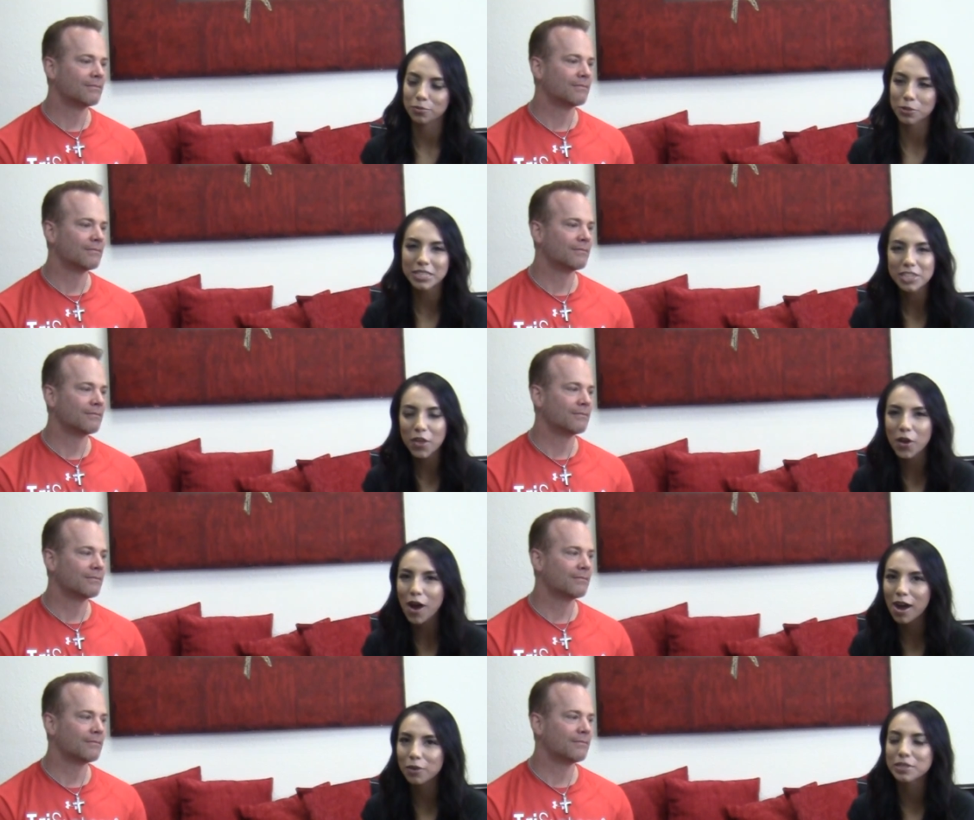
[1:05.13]
Speaker 1: root each other
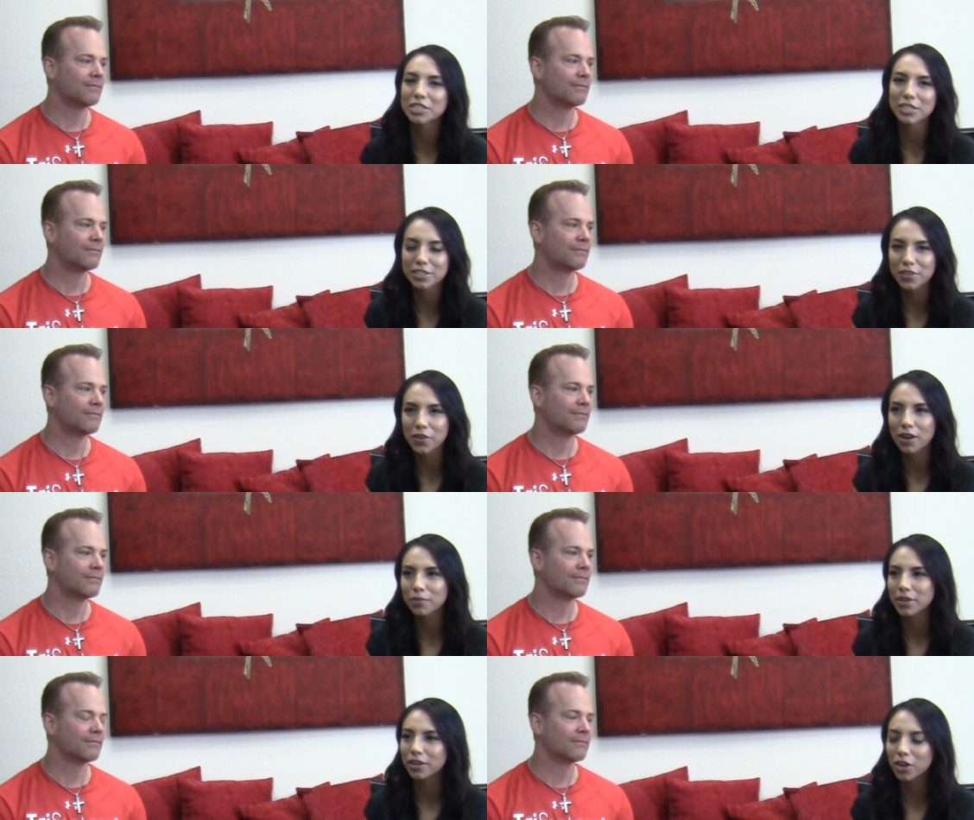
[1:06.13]
on, we cheer each other
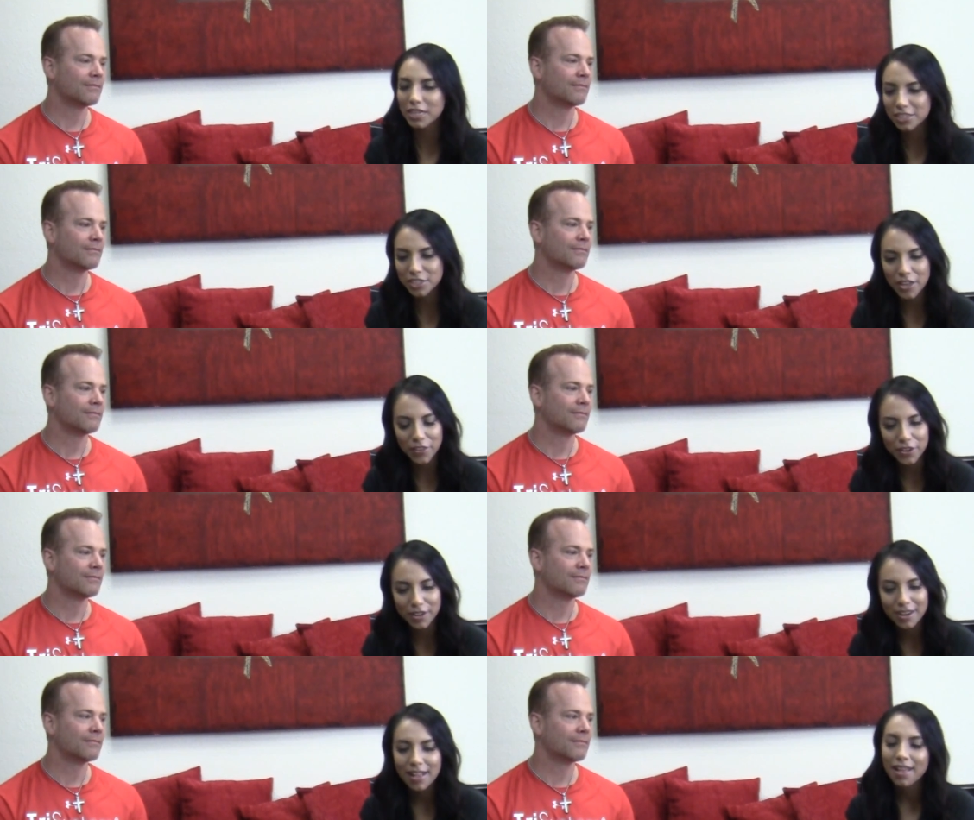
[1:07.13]
on, we encourage each
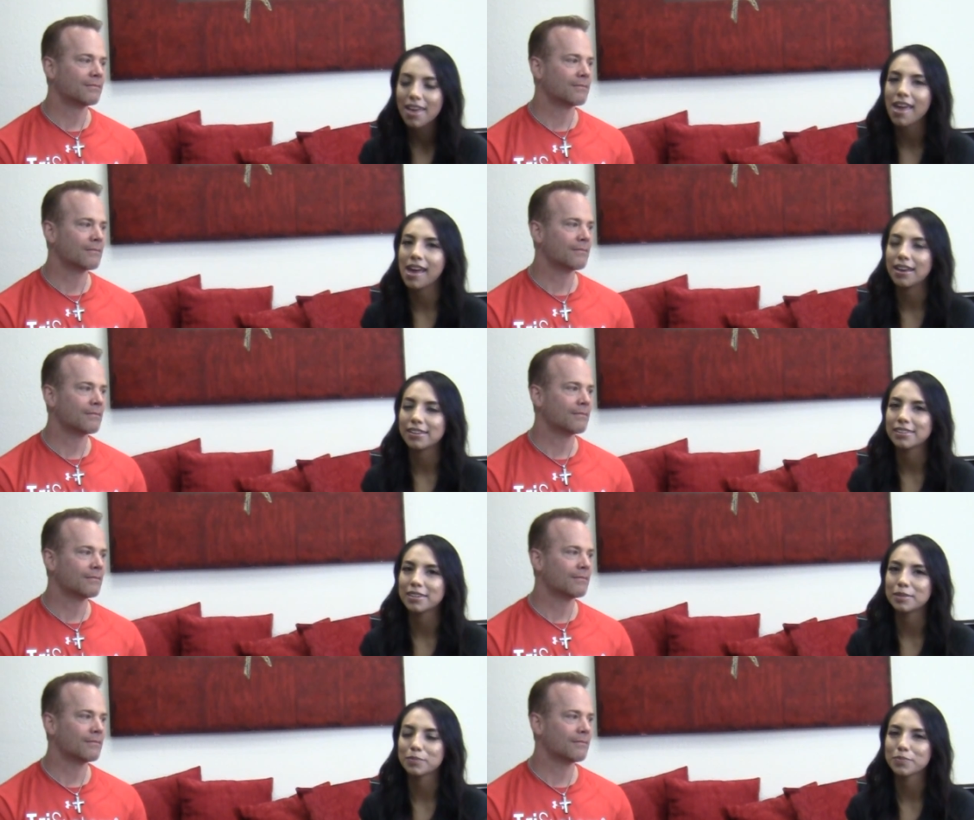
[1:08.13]
other, and
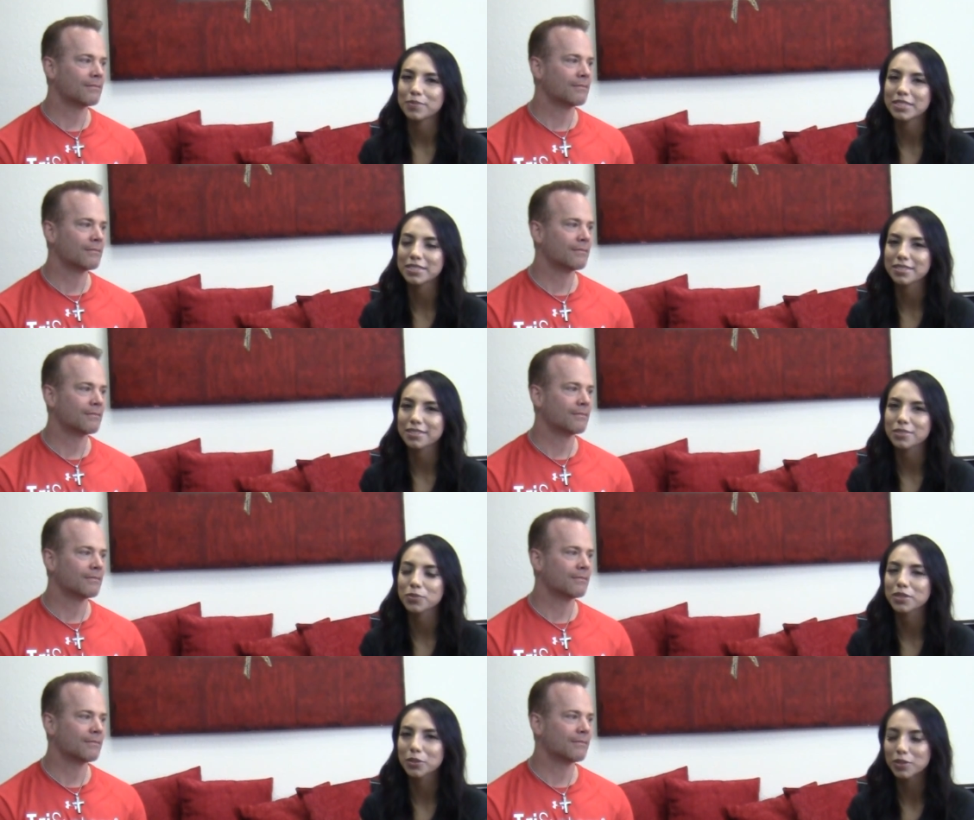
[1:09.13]
um, it's,
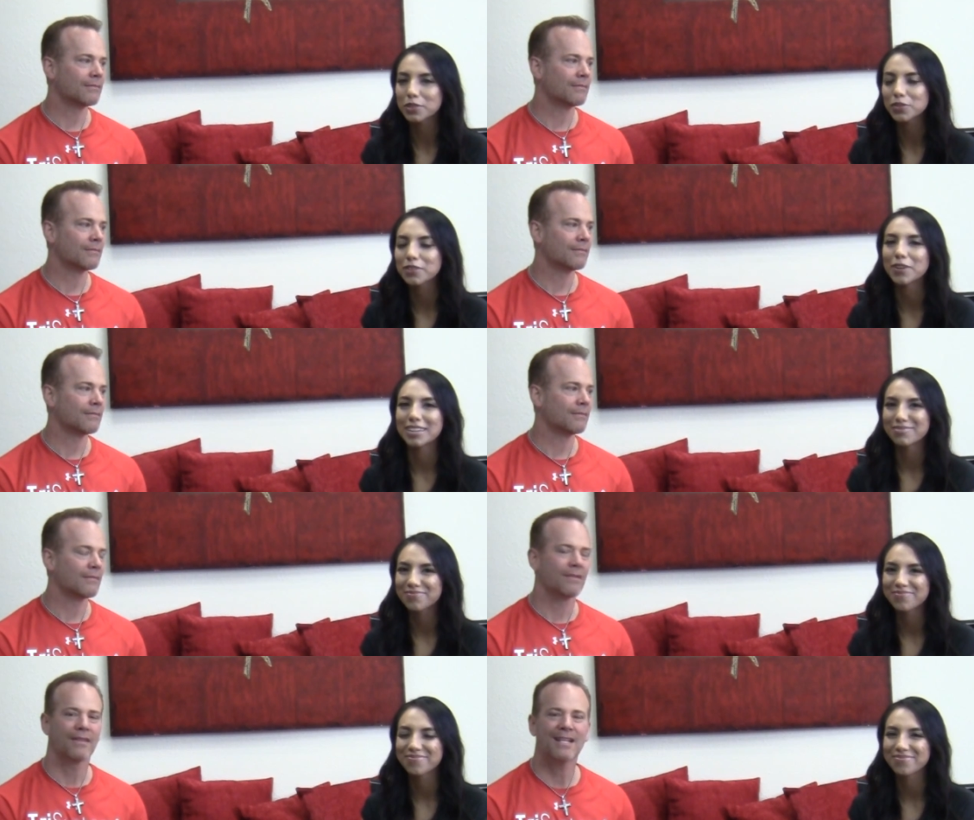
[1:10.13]
it's really cool. It's really fun.
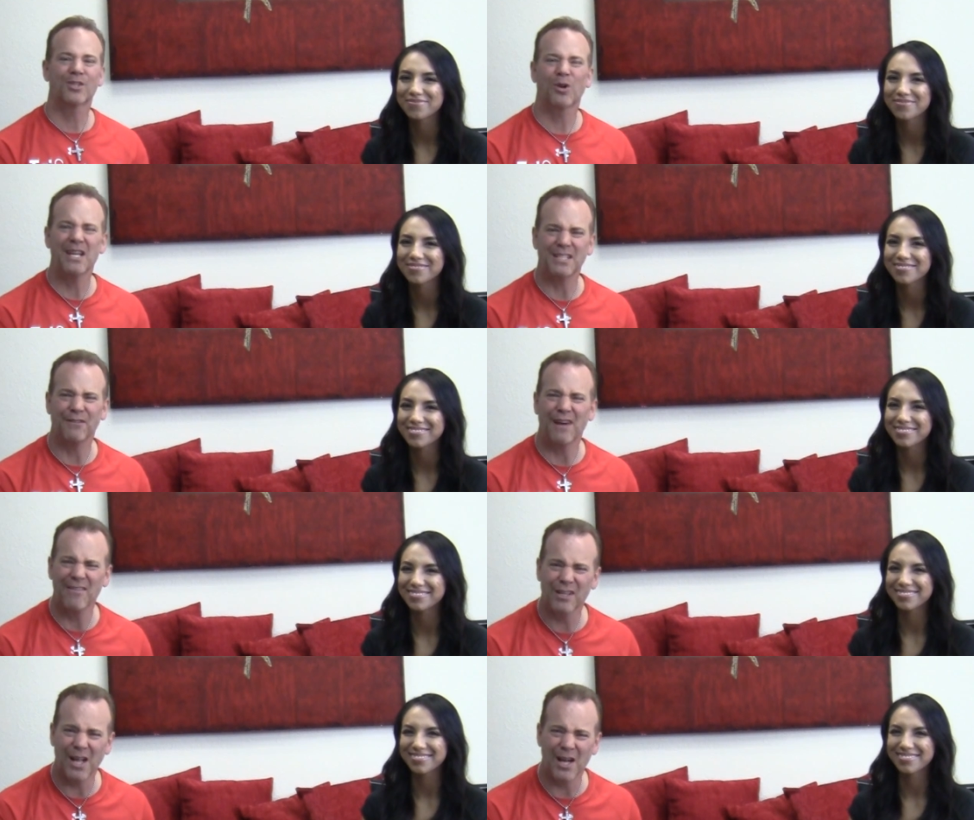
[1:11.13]
Speaker 2: That's crazy.
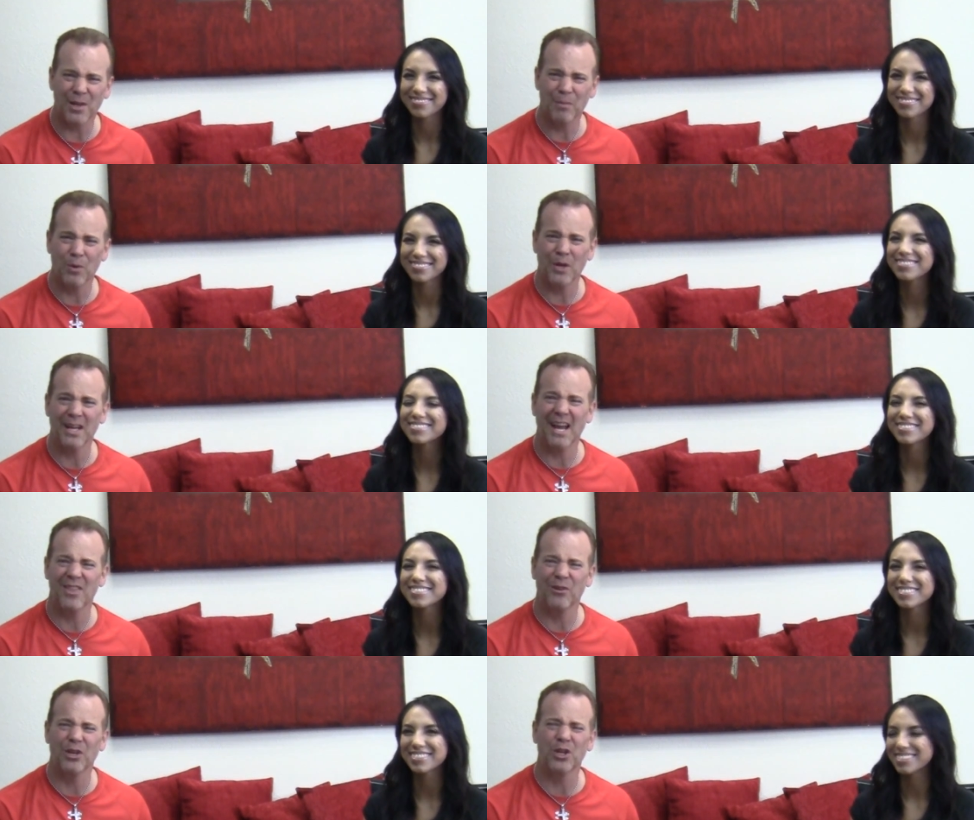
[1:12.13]
5 o'clock in the morning
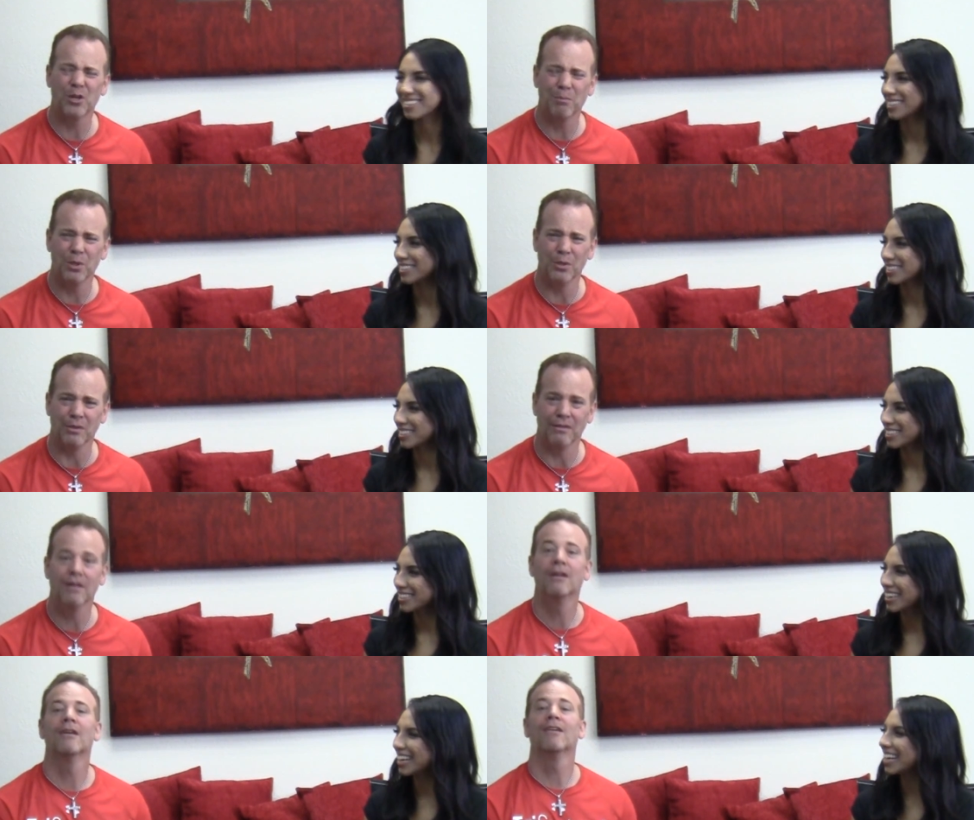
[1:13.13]
and they're in a good mood.
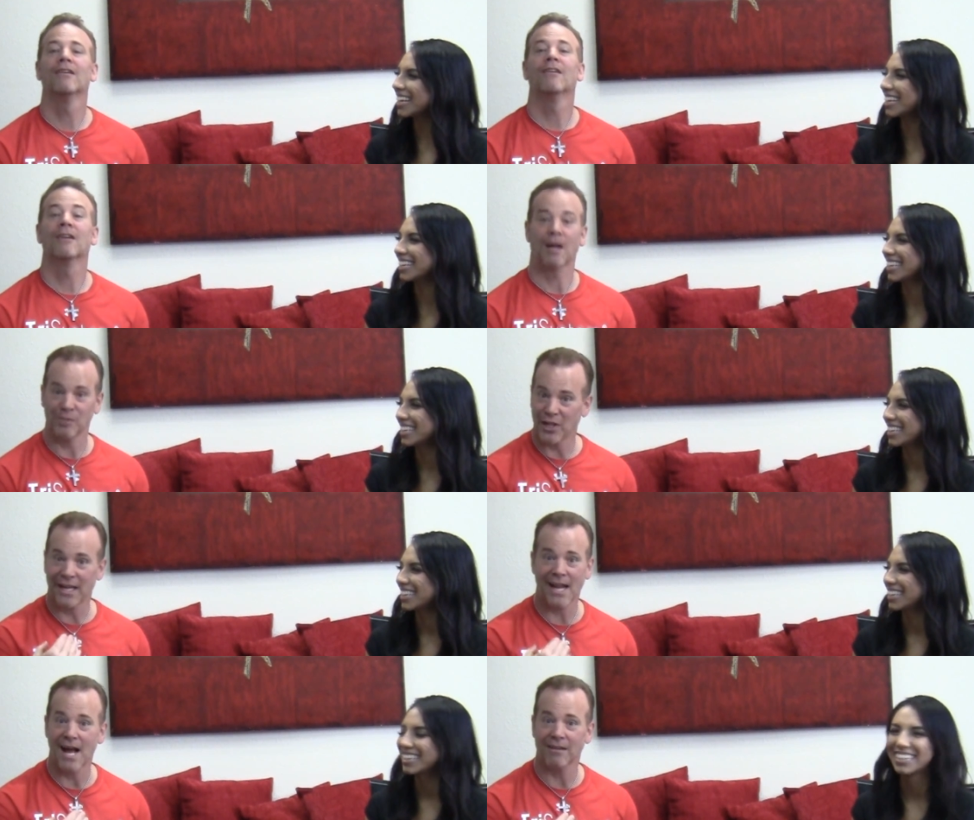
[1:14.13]
Come
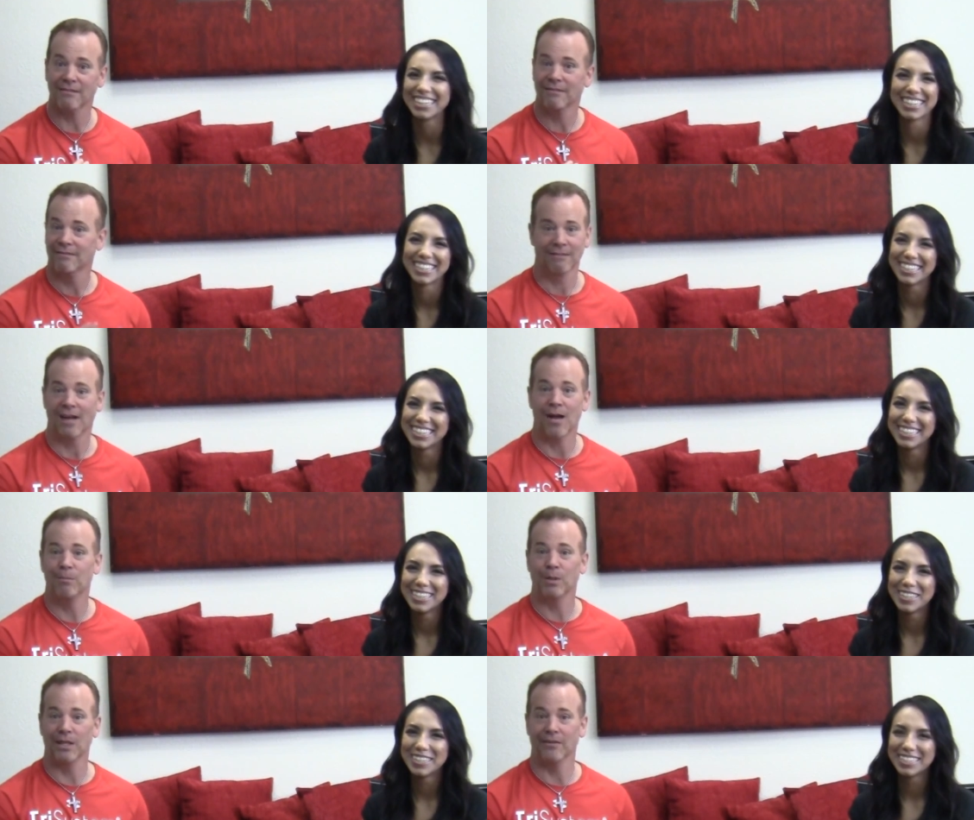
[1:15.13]
check it out. I
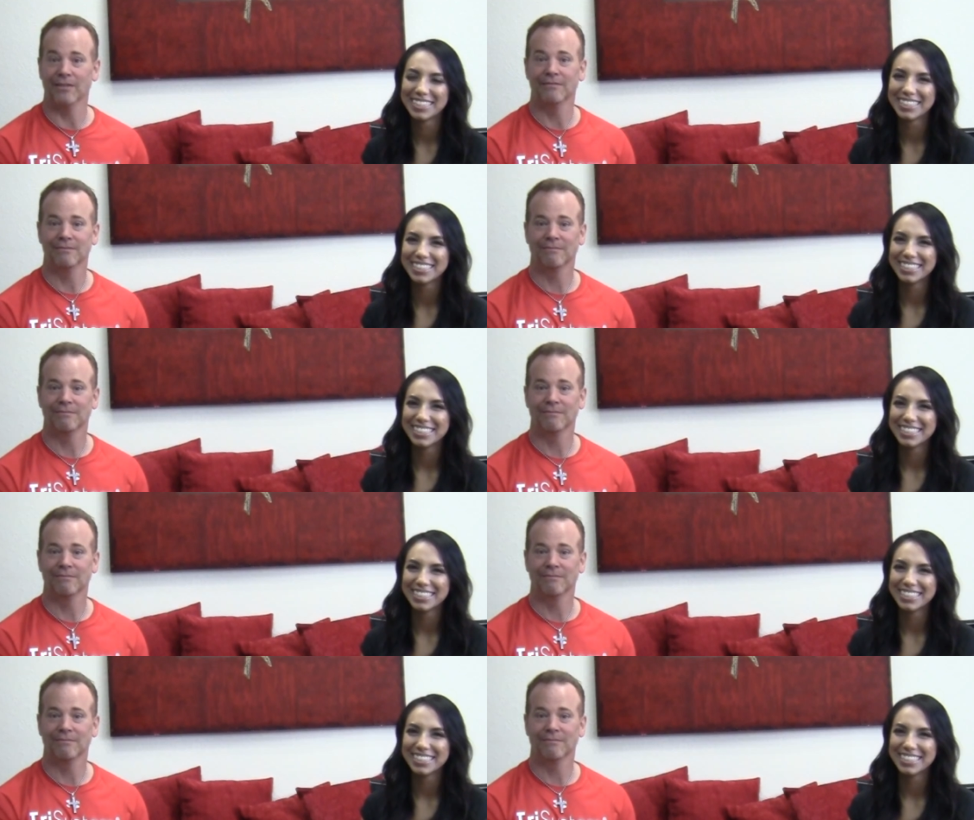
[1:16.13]
don't believe it.